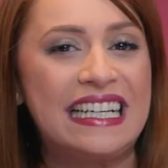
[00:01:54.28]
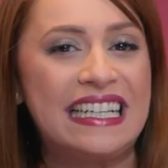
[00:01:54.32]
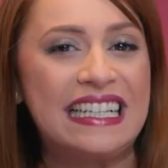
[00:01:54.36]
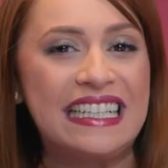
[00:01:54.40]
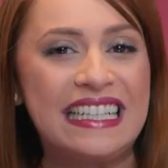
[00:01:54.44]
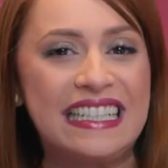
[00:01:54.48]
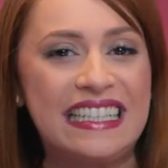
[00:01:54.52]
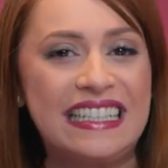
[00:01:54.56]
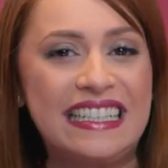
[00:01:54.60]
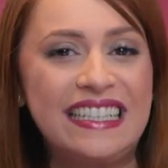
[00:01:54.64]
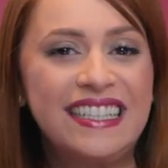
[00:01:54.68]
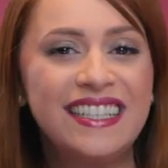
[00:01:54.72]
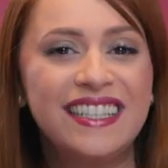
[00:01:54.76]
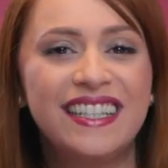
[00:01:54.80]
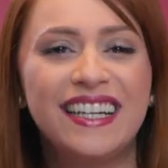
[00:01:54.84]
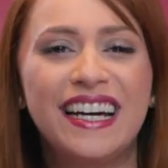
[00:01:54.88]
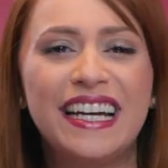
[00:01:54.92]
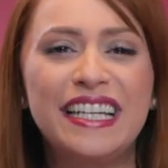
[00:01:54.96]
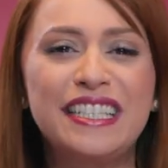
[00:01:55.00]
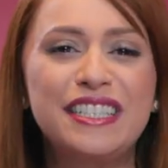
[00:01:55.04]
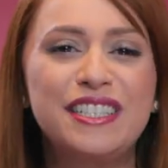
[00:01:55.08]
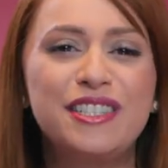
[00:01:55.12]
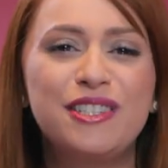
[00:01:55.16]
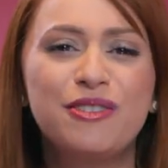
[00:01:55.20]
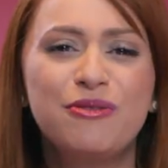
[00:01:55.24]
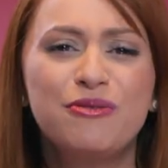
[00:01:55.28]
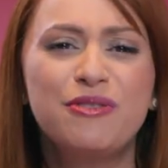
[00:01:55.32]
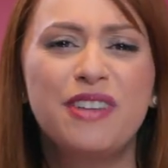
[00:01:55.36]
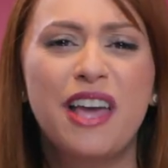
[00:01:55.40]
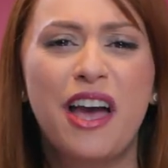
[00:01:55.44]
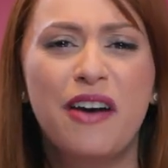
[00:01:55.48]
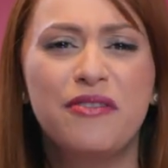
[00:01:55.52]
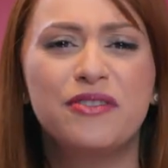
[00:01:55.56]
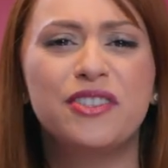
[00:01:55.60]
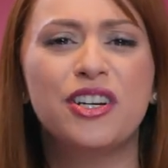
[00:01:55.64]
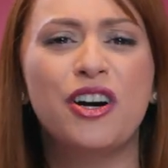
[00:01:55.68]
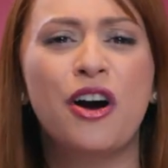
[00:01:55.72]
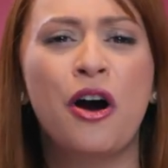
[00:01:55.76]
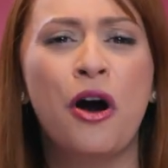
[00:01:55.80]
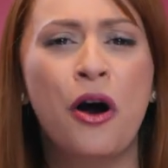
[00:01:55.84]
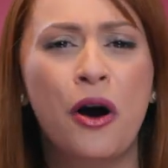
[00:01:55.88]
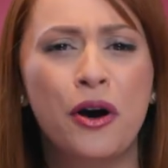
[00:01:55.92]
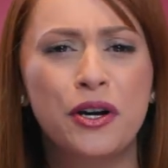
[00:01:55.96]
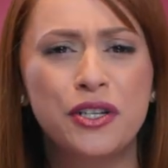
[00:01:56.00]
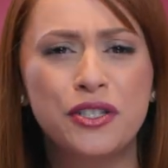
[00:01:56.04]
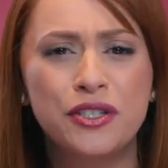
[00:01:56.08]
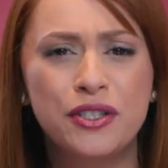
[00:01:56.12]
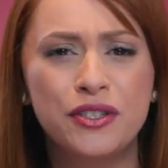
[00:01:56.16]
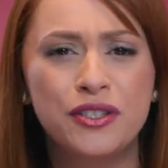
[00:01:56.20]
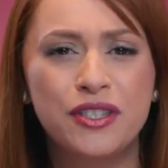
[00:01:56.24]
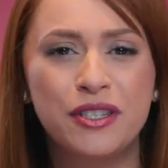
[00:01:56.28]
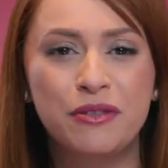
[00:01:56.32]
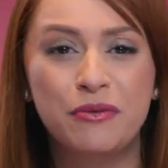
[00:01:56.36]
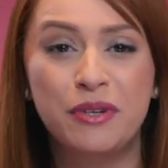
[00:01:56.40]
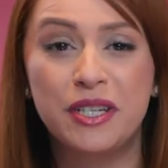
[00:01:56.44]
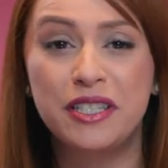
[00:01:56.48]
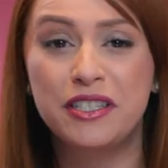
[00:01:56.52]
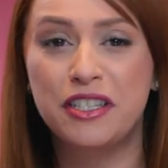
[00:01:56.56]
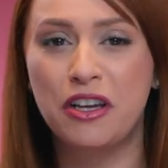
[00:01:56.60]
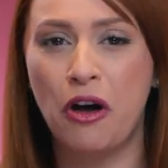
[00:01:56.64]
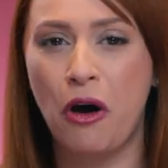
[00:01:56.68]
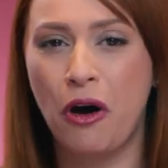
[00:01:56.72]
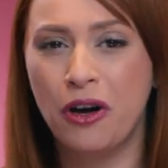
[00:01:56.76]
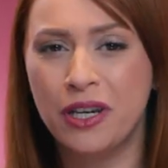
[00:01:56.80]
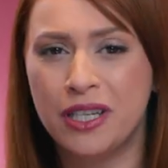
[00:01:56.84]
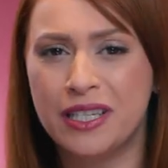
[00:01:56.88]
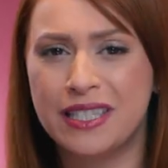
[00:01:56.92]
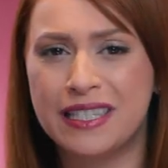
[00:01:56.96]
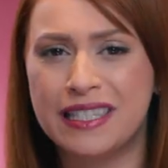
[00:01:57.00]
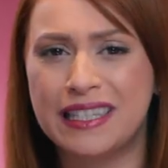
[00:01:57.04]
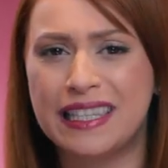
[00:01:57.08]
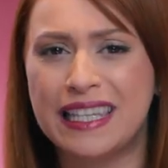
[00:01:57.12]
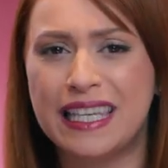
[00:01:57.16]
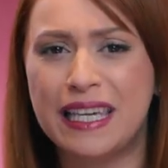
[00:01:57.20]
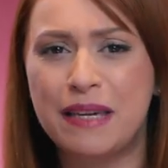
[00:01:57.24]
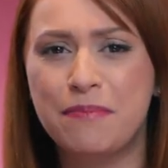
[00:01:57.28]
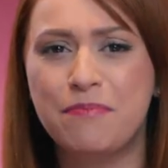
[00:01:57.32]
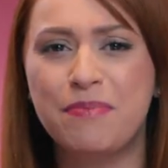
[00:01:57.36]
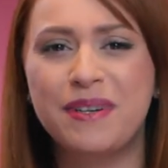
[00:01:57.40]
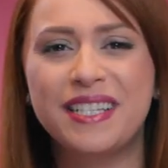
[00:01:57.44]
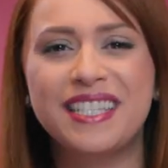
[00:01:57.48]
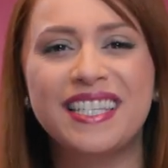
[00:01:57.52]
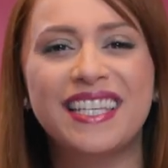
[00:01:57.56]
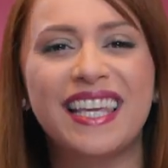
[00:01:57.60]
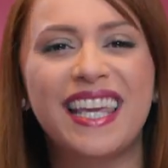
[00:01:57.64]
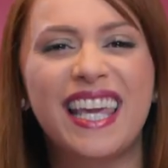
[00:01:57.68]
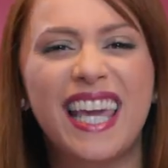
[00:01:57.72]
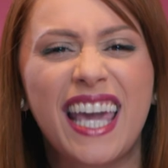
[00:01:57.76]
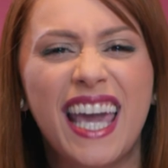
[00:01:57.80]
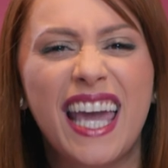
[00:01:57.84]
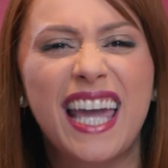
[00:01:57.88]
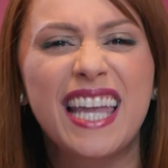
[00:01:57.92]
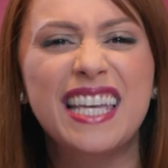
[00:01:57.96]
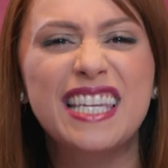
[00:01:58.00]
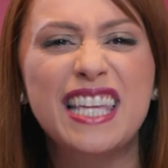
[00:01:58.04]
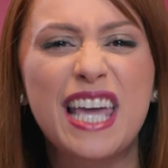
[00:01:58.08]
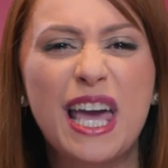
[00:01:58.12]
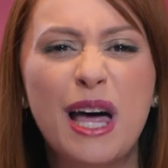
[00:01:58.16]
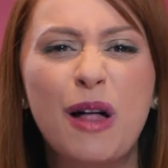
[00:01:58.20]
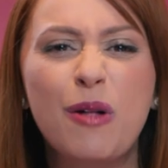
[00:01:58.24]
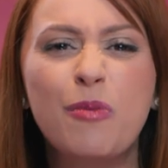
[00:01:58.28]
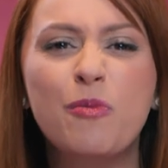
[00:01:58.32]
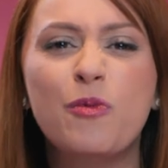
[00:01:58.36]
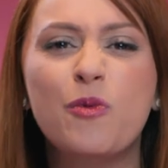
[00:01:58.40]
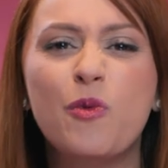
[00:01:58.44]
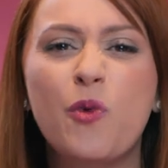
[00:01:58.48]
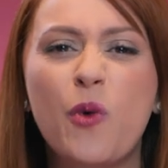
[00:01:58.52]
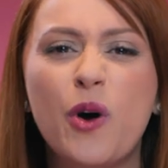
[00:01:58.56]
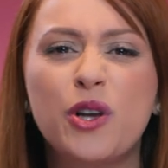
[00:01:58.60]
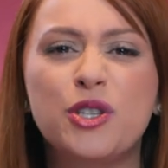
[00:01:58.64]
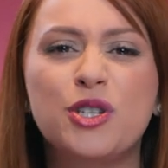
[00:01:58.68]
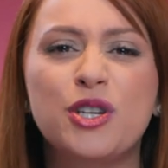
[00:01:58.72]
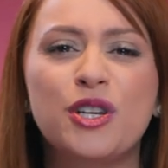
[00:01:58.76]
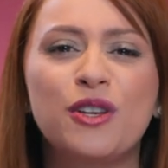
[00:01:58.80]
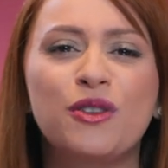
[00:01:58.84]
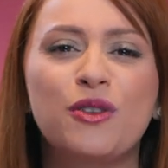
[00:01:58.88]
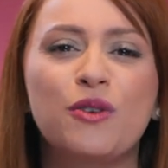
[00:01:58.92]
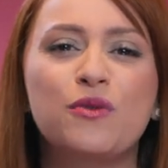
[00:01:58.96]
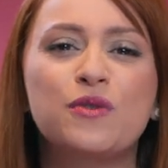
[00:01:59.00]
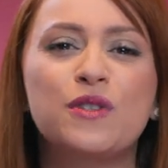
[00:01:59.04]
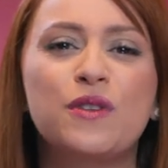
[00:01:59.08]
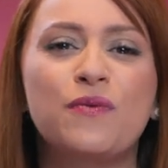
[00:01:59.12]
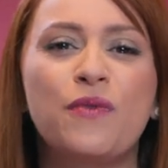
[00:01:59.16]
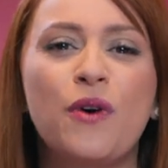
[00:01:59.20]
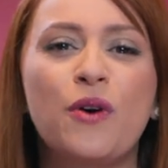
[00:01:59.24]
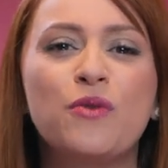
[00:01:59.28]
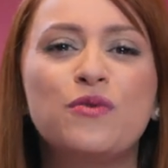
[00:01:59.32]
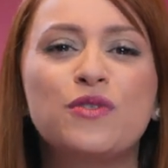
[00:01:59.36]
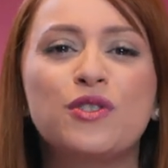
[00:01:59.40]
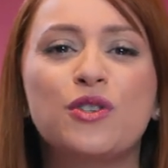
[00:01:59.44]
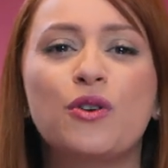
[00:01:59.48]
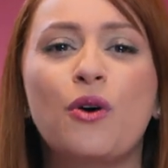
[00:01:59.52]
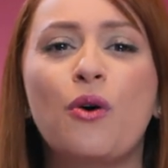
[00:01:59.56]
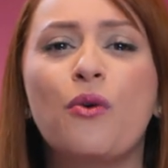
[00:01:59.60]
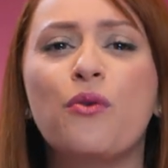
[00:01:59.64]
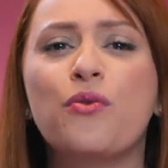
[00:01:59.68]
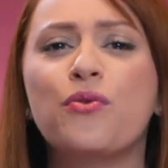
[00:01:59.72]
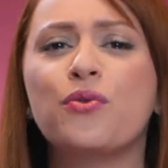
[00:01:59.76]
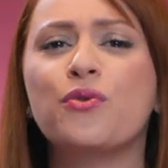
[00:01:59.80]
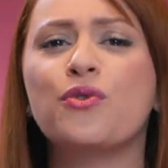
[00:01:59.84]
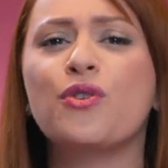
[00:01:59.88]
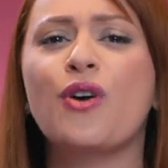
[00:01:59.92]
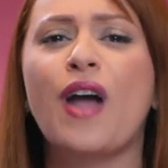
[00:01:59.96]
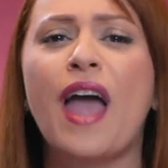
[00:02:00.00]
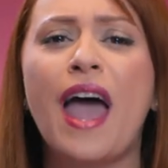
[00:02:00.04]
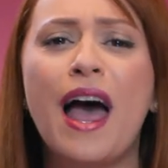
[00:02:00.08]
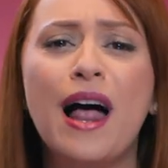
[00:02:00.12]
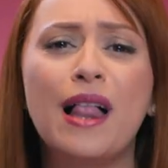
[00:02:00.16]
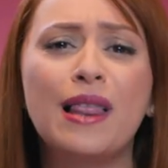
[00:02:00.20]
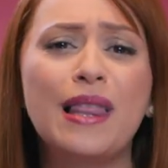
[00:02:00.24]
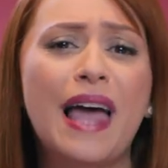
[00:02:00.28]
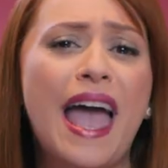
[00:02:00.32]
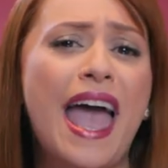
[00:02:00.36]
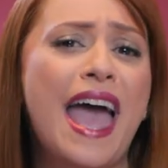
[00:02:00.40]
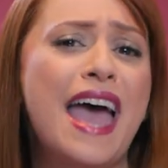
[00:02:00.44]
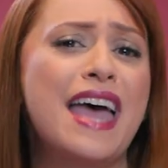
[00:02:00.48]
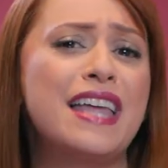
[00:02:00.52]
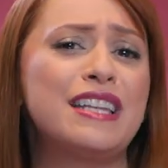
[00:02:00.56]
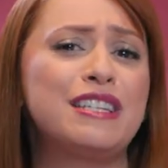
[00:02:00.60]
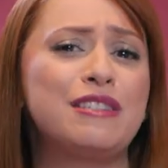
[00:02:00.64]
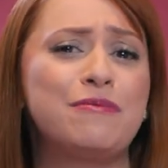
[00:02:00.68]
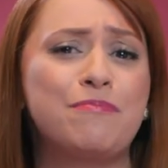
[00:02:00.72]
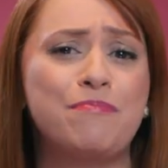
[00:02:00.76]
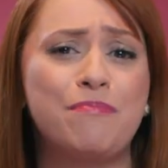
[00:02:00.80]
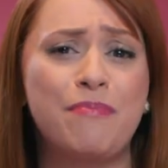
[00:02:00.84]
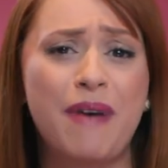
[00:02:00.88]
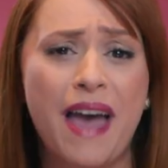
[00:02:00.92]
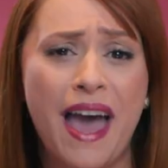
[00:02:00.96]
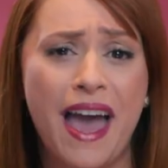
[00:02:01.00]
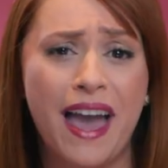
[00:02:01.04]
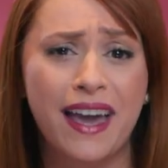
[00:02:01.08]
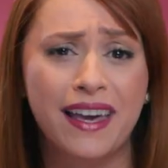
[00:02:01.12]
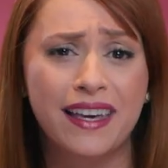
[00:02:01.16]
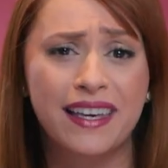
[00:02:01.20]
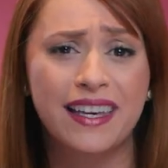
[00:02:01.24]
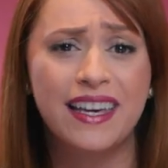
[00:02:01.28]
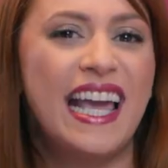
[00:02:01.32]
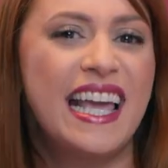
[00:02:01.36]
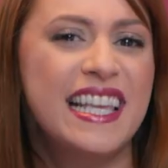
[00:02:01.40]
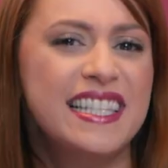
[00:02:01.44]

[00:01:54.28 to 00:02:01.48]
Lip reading: I don't have the heart to do it, honestly, but can't help watching those phones go through hell and back.